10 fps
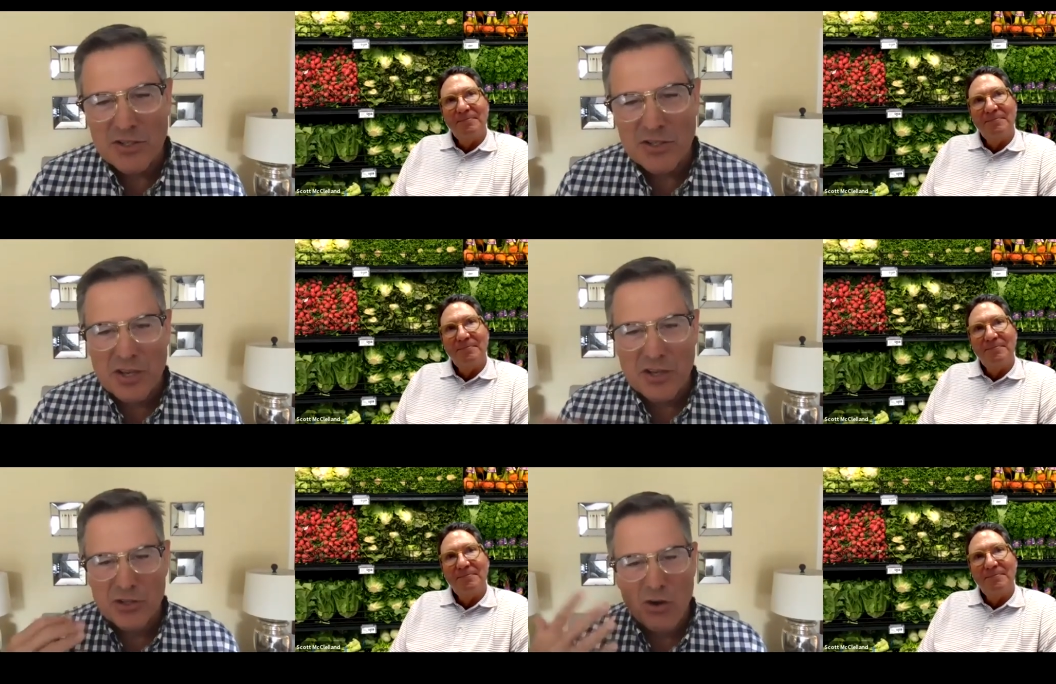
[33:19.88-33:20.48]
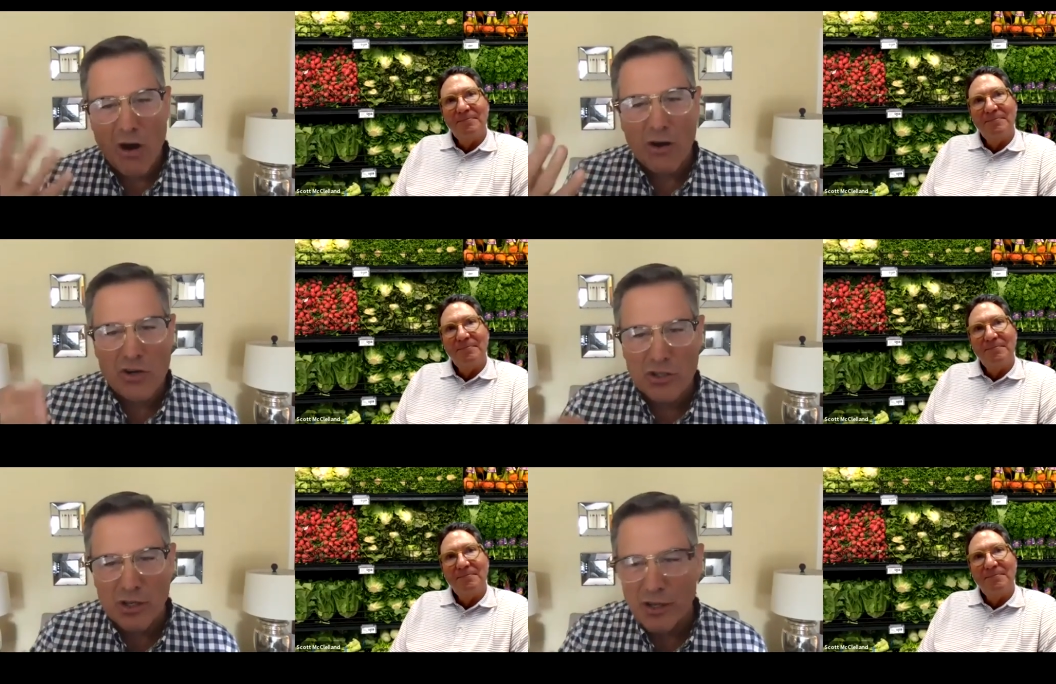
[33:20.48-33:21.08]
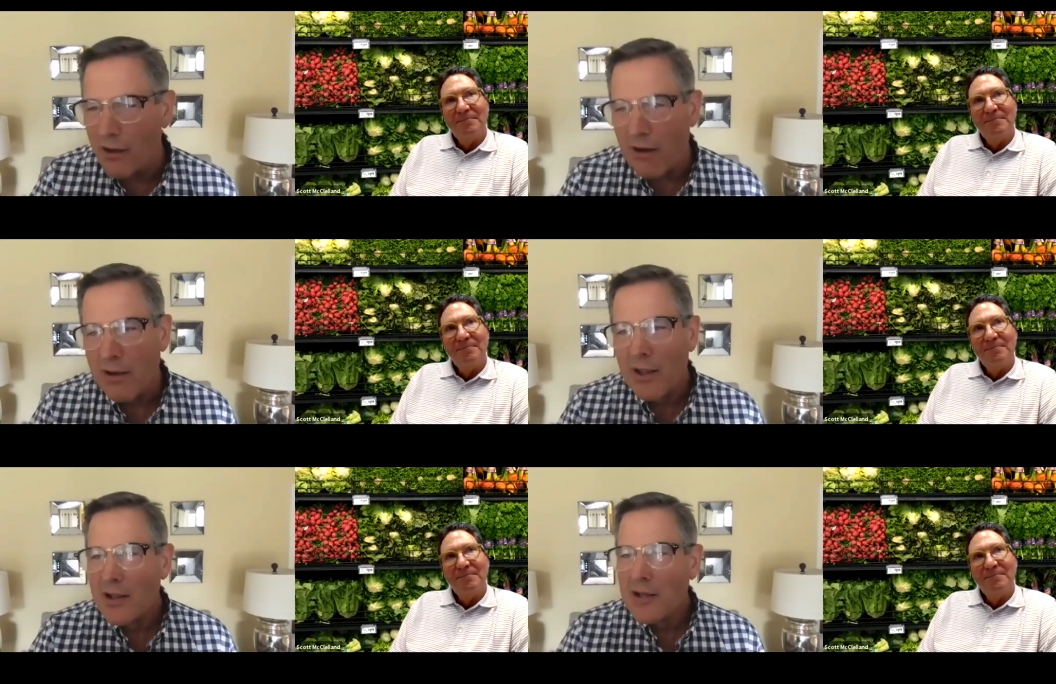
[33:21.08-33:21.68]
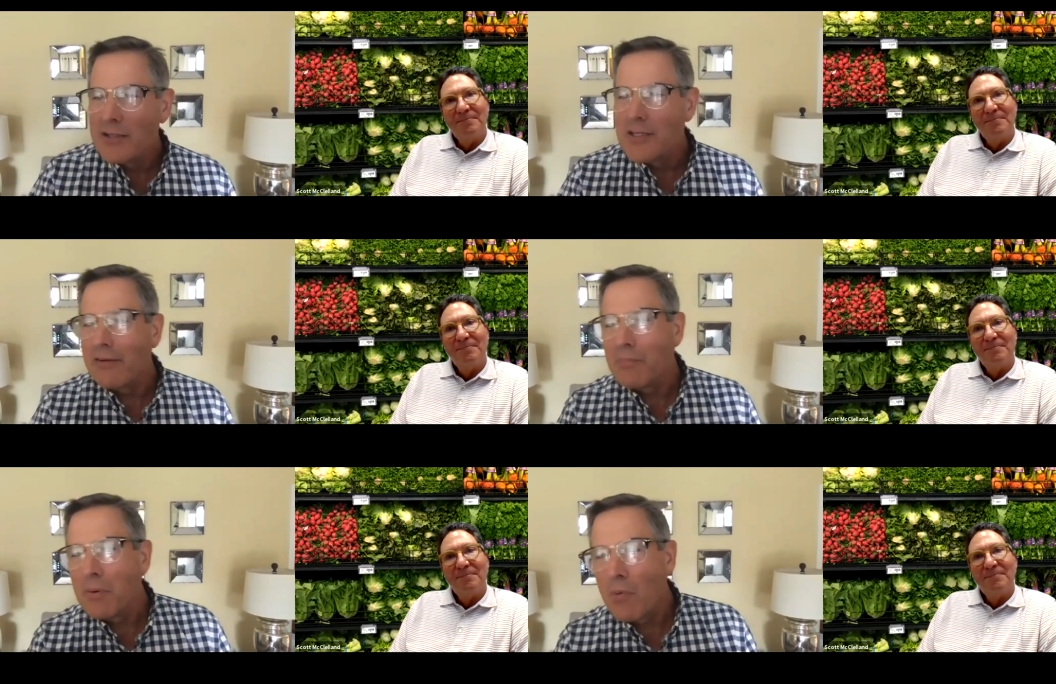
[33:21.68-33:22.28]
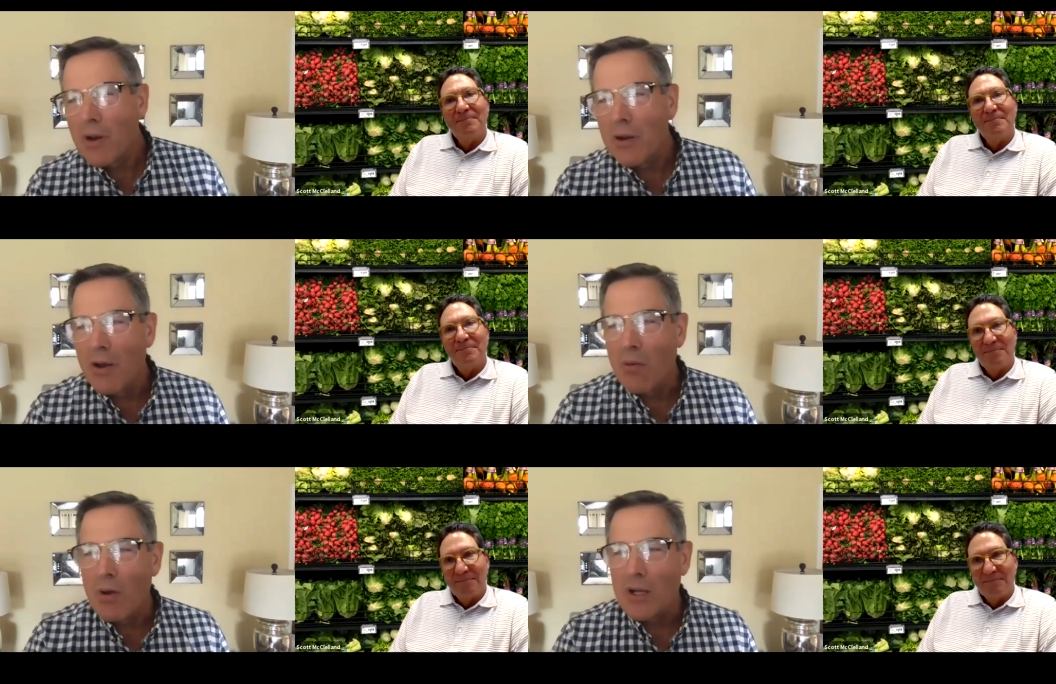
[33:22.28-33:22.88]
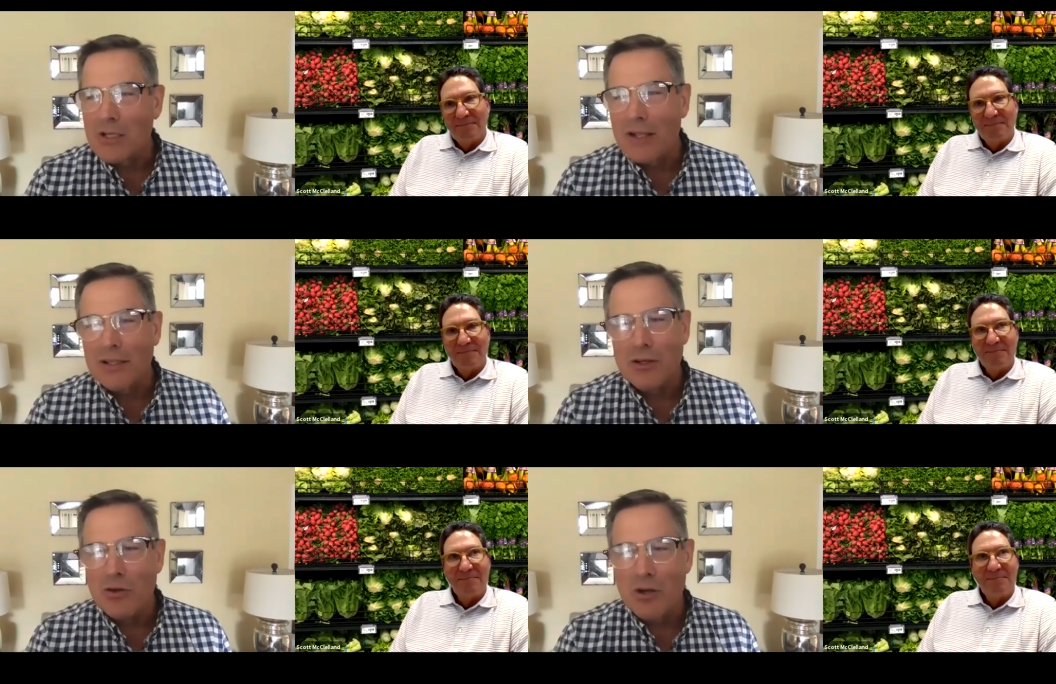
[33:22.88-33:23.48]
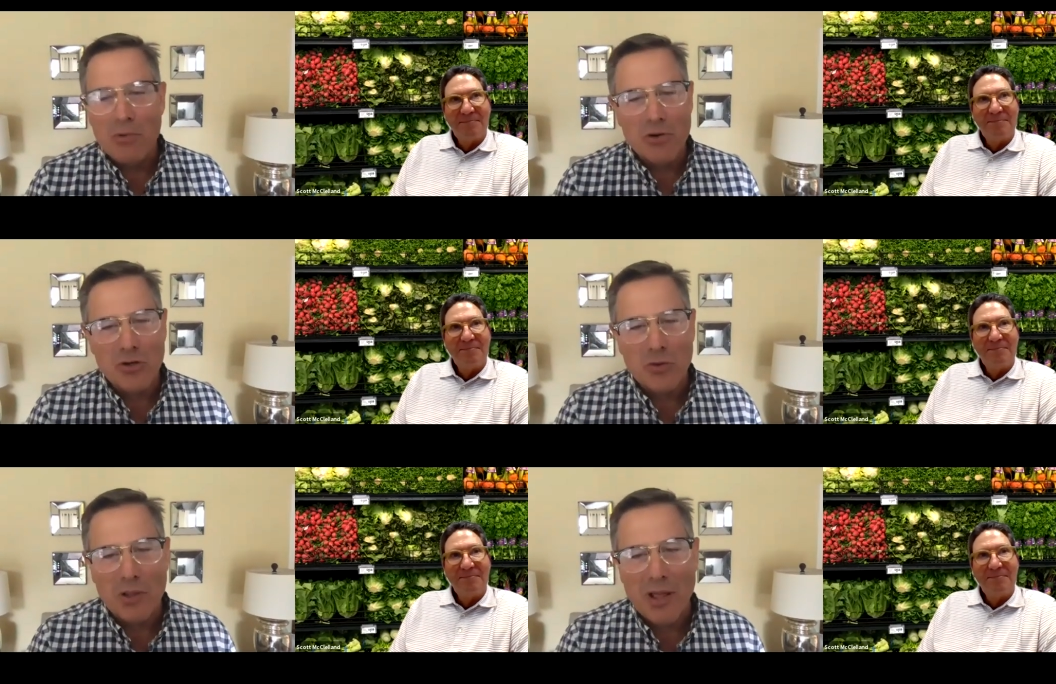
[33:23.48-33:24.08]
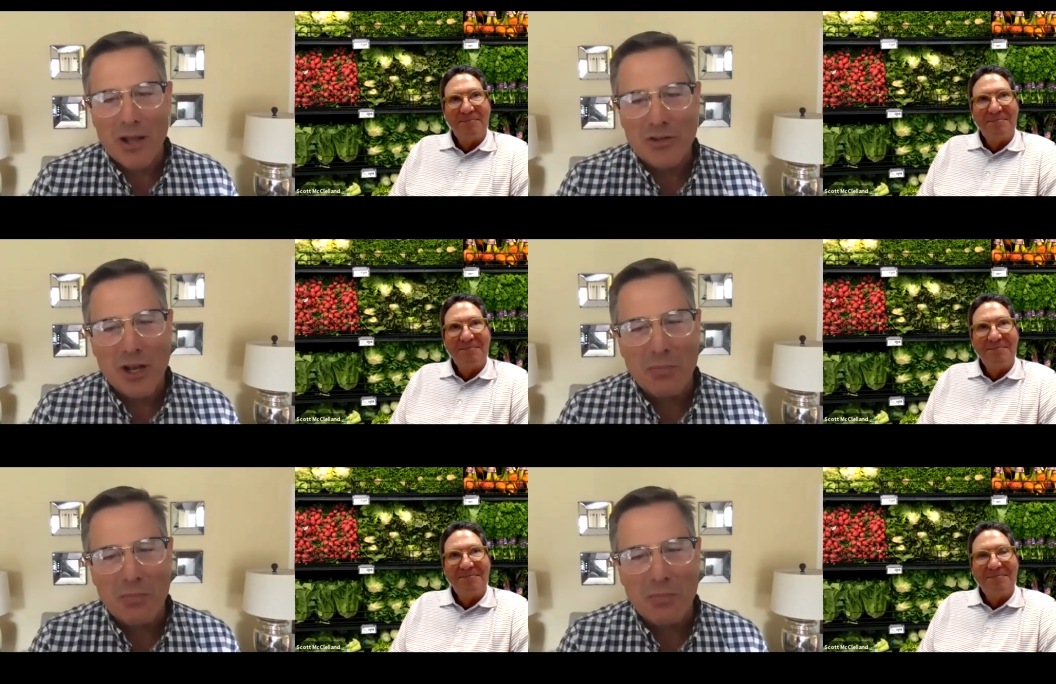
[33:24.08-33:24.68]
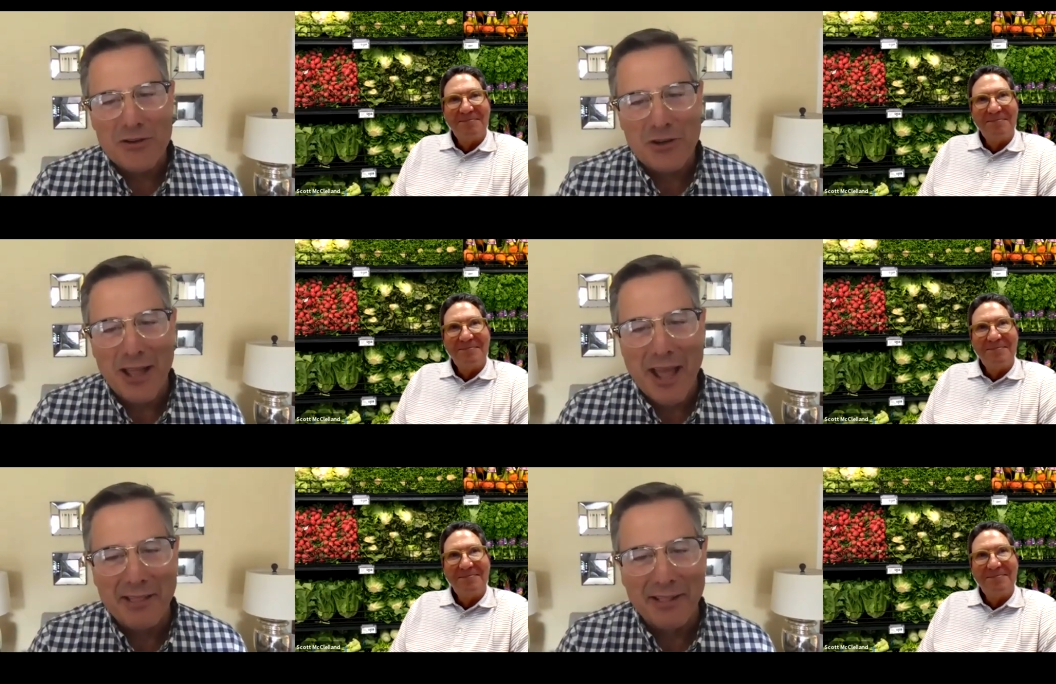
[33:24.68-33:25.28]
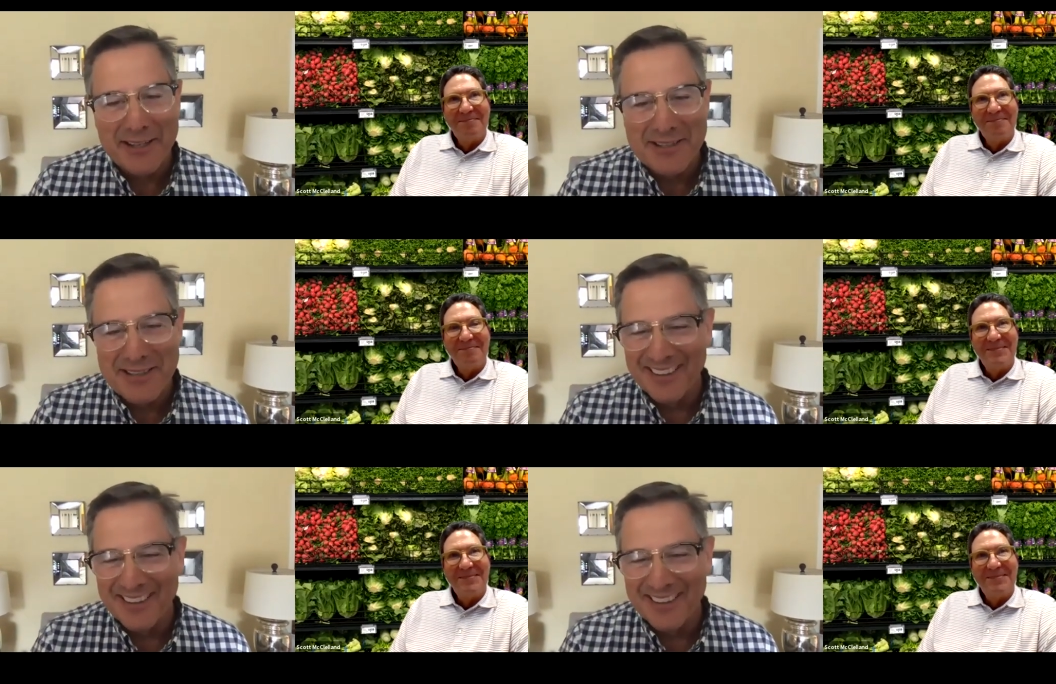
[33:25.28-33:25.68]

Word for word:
Speaker 1: just us gawkers looking on. Several people want to know what it's like to do commercial with hotshot professional athletes.